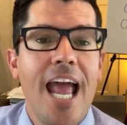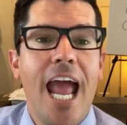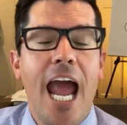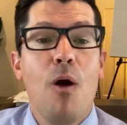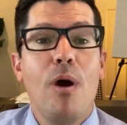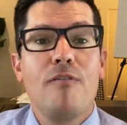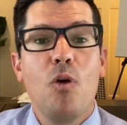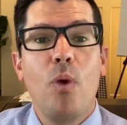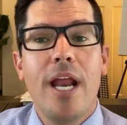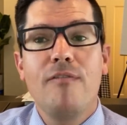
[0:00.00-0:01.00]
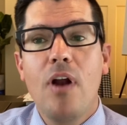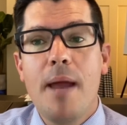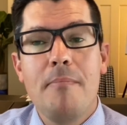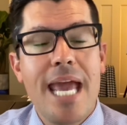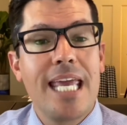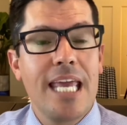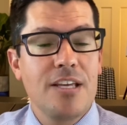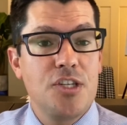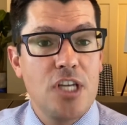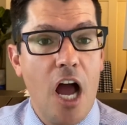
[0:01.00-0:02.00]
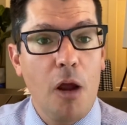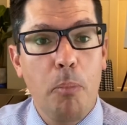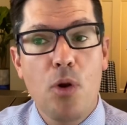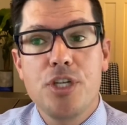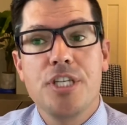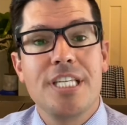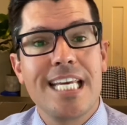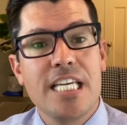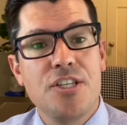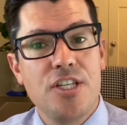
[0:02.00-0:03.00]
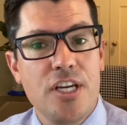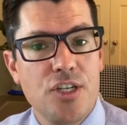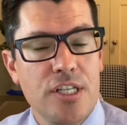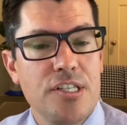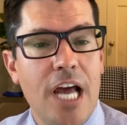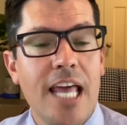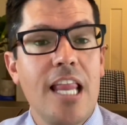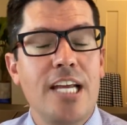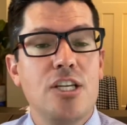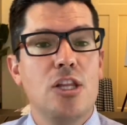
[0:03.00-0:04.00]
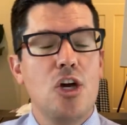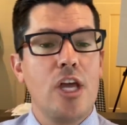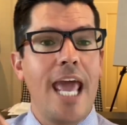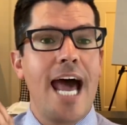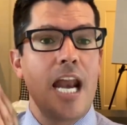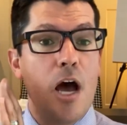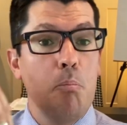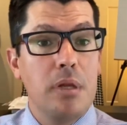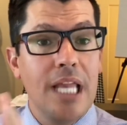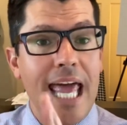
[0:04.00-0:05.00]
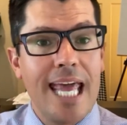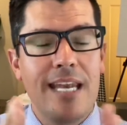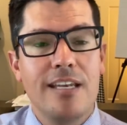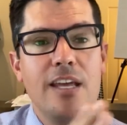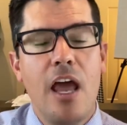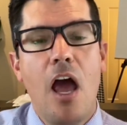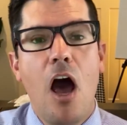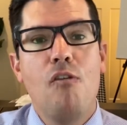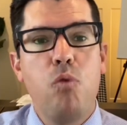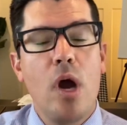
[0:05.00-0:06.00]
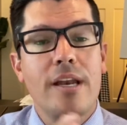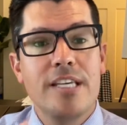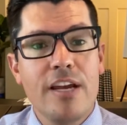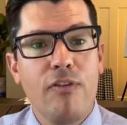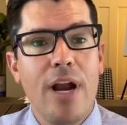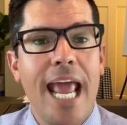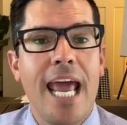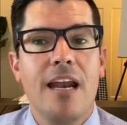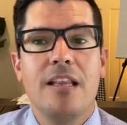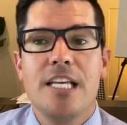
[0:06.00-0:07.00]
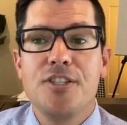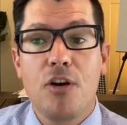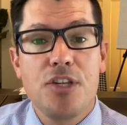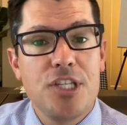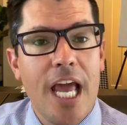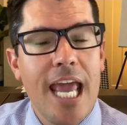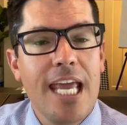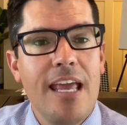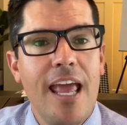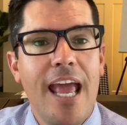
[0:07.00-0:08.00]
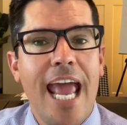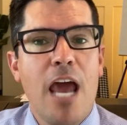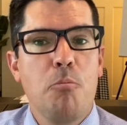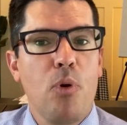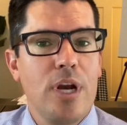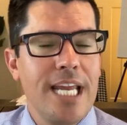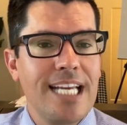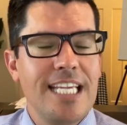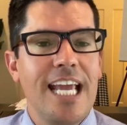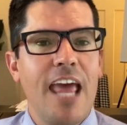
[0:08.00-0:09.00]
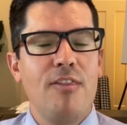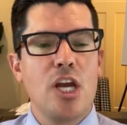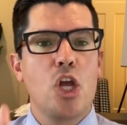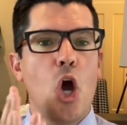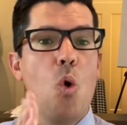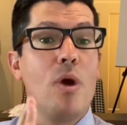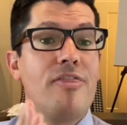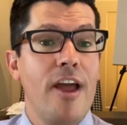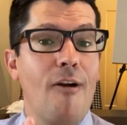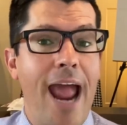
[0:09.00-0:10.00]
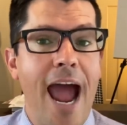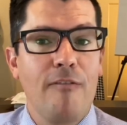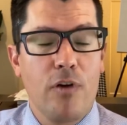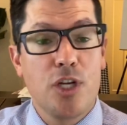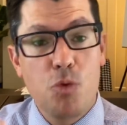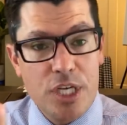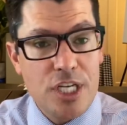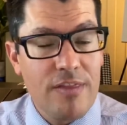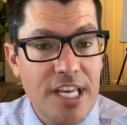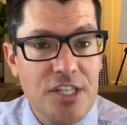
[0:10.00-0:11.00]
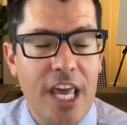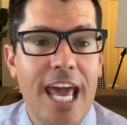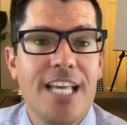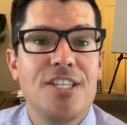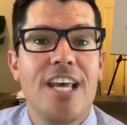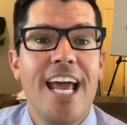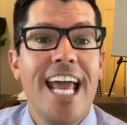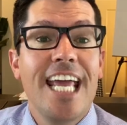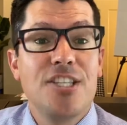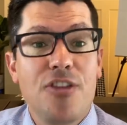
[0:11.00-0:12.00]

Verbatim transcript: However, whenever I'm making stock purchasing decisions, I like to look at a blend of what different analysts are saying and predicting and then go with their average, which in this case is